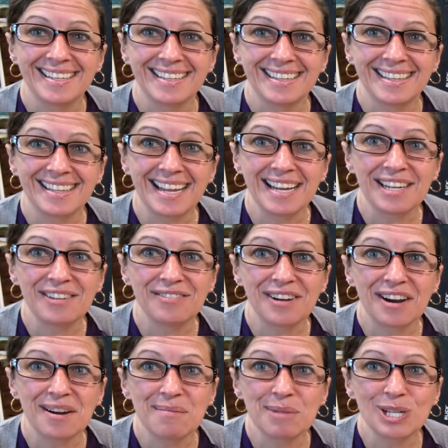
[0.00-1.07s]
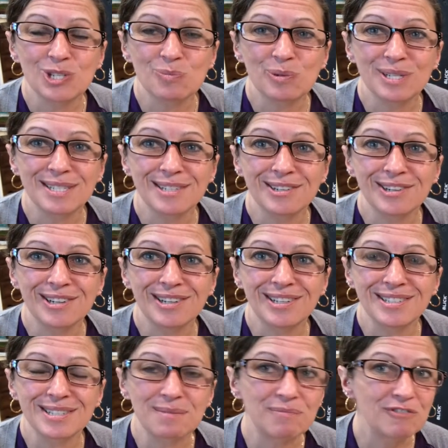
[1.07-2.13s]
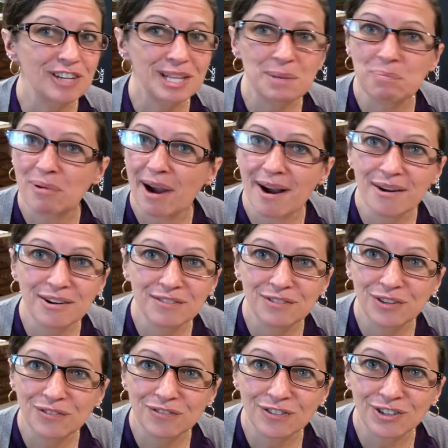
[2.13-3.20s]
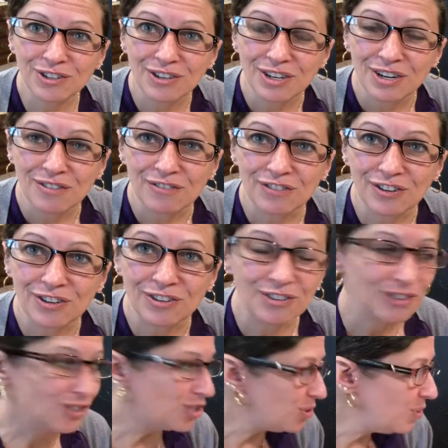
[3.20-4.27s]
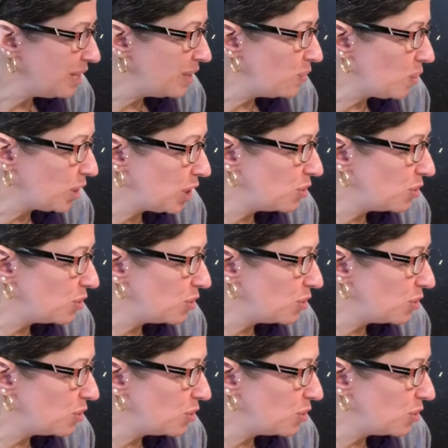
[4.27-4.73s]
Thank you very much, boys and girls. I'm really proud of you for doing what you're